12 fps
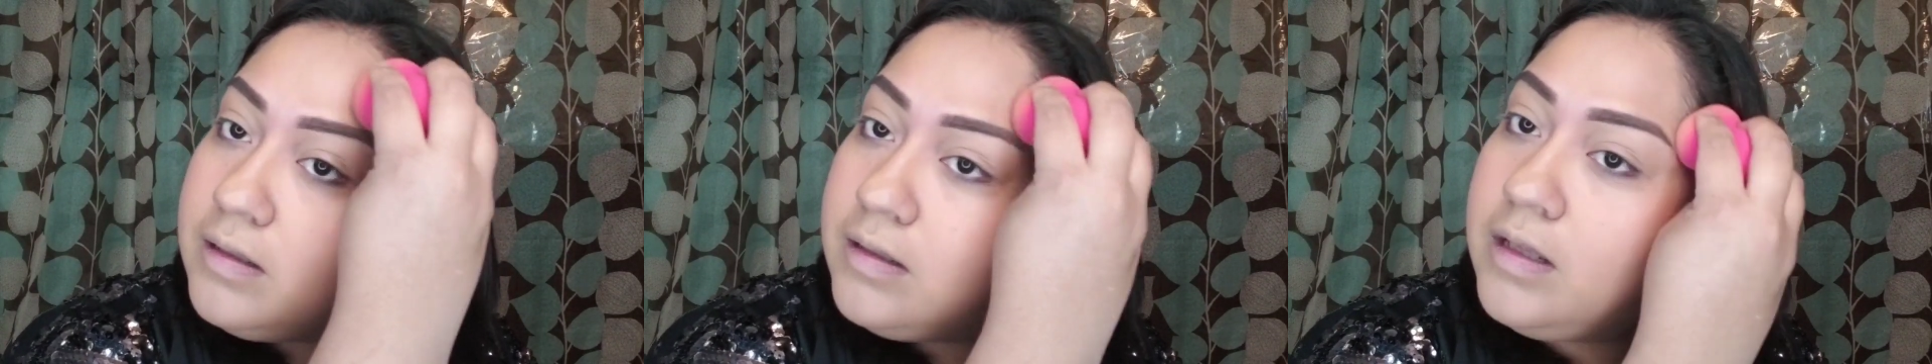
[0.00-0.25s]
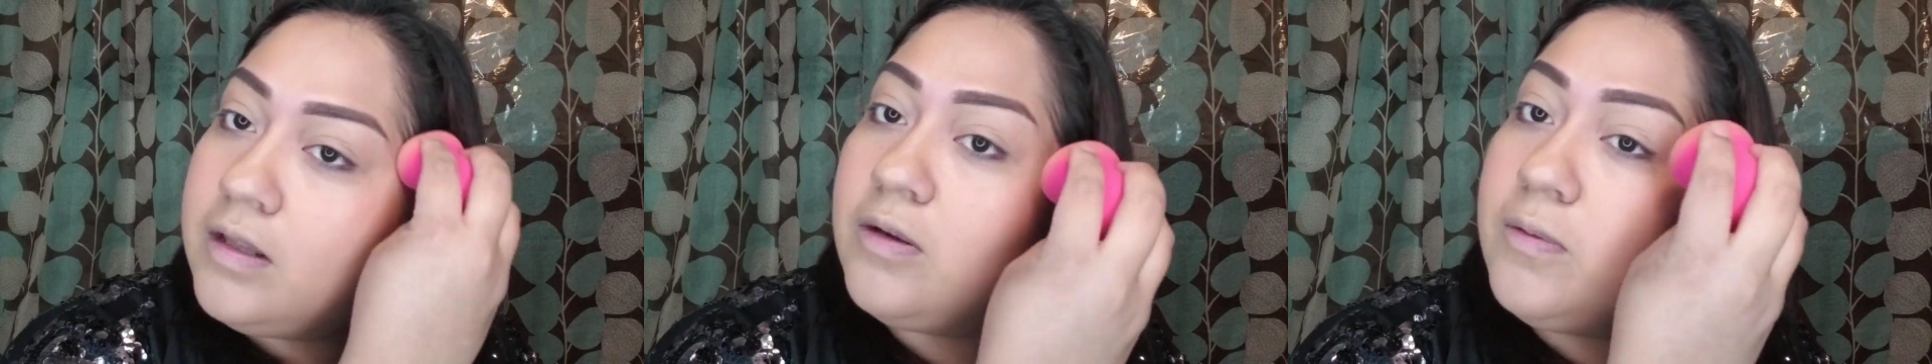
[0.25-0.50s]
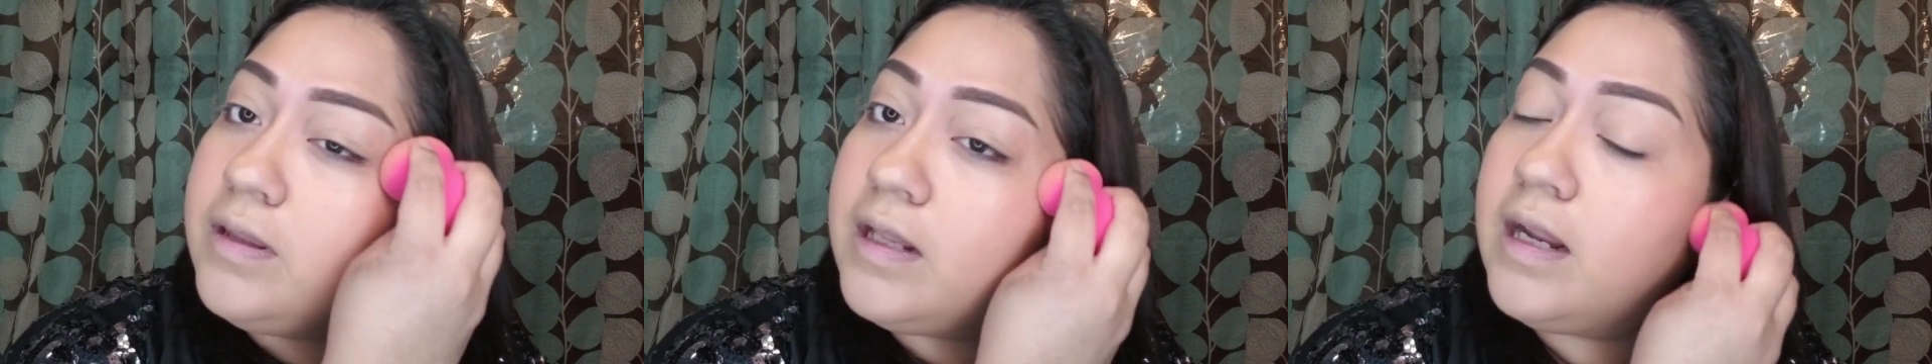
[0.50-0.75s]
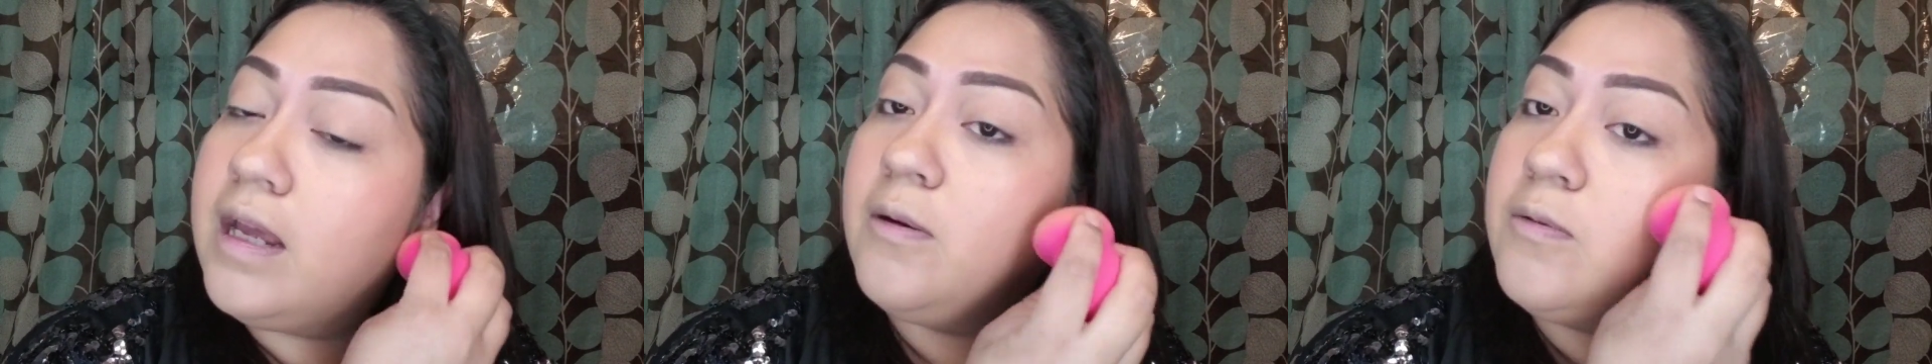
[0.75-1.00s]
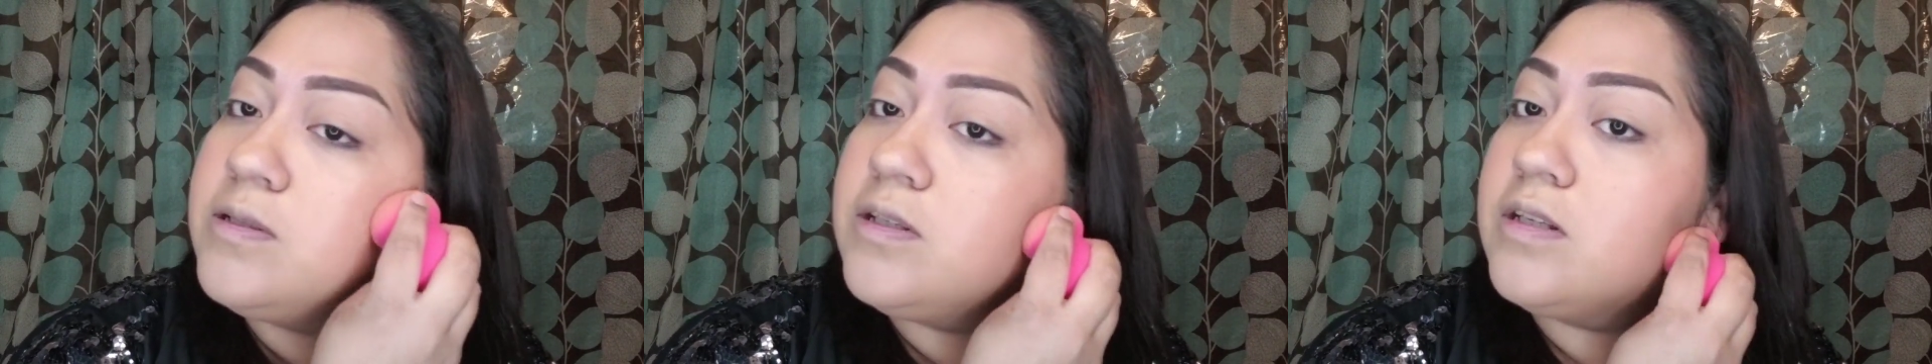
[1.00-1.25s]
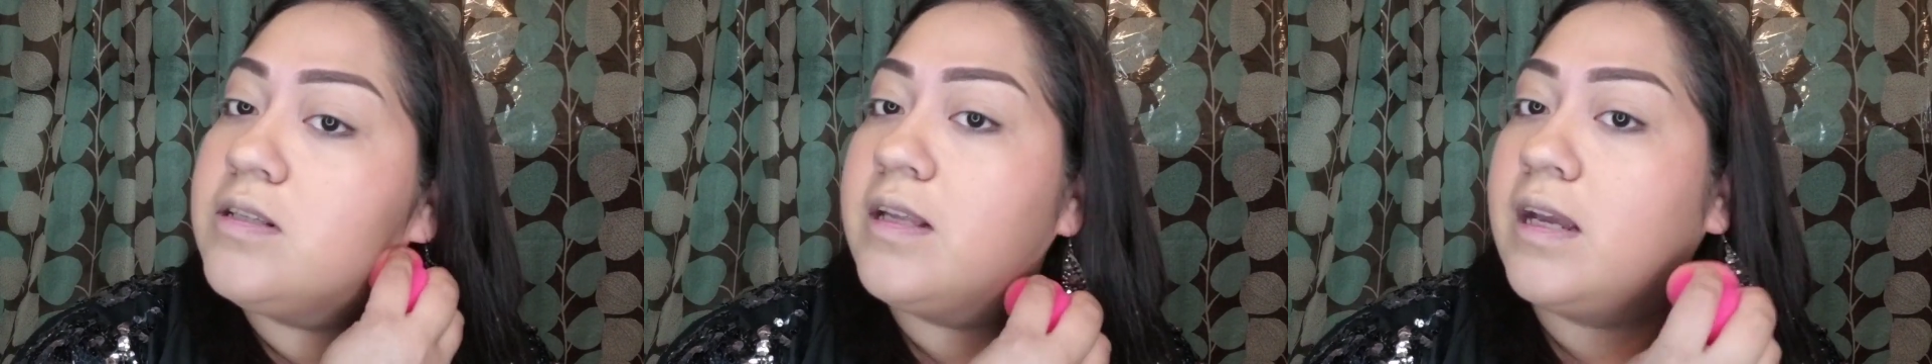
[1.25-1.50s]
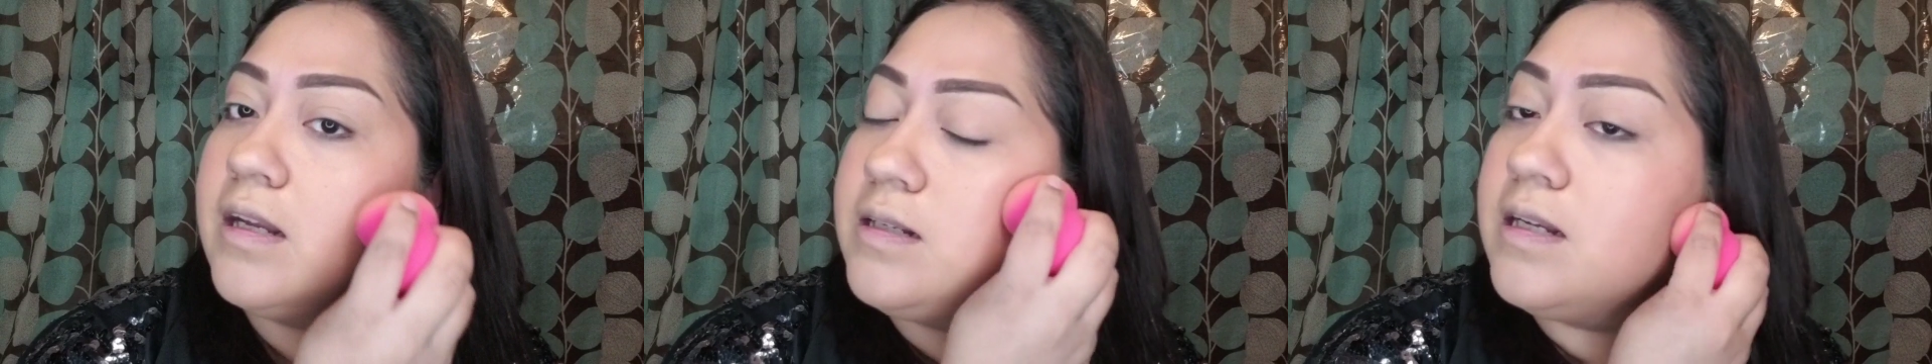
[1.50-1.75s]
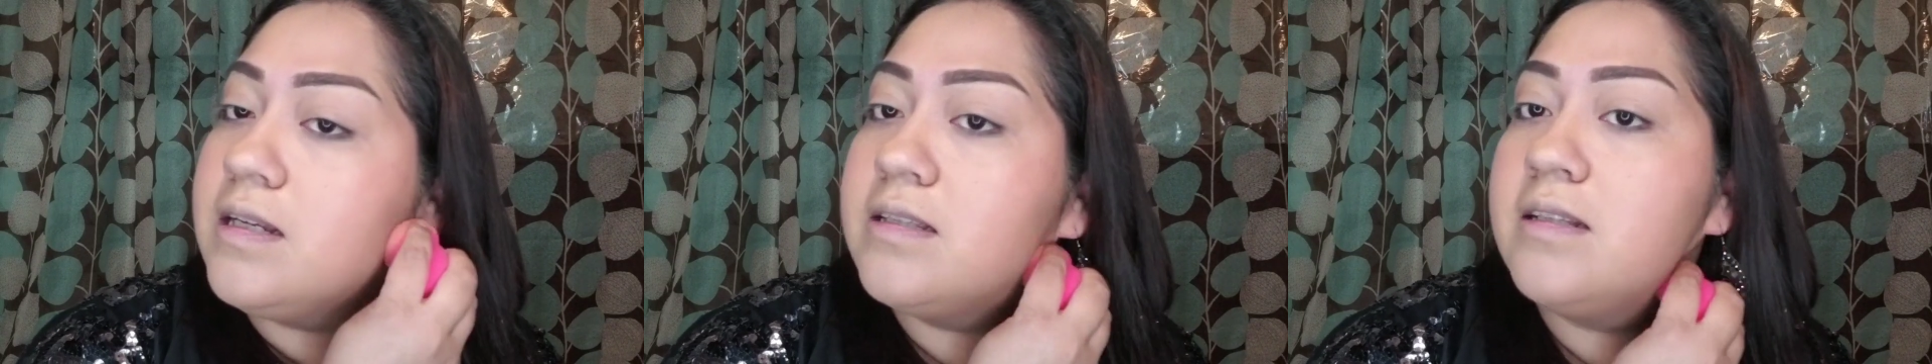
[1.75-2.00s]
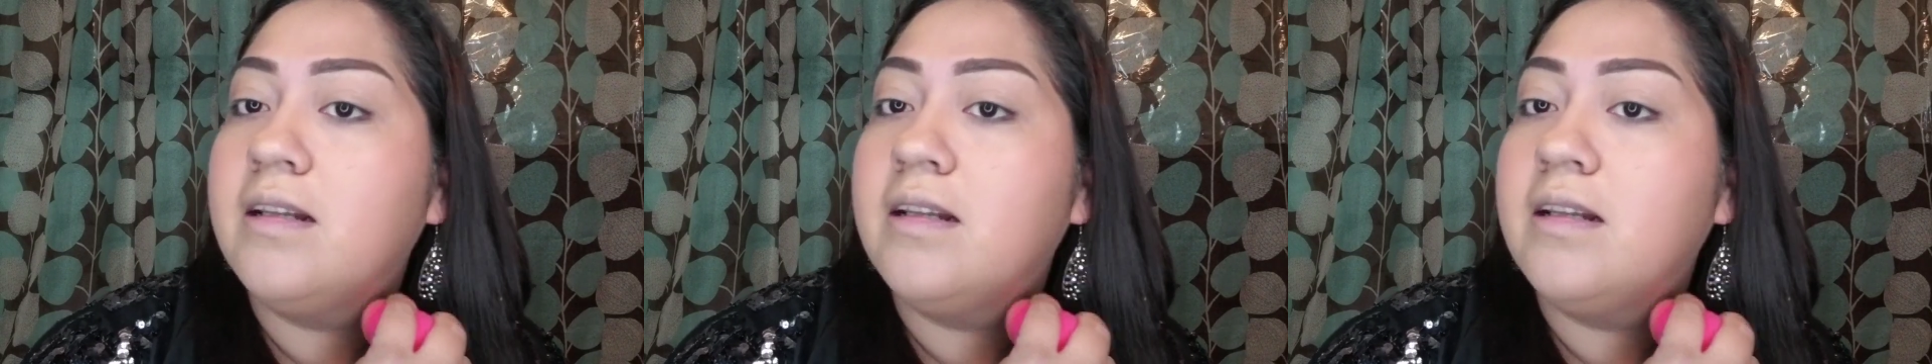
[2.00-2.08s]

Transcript: The other one that I had was just like a desk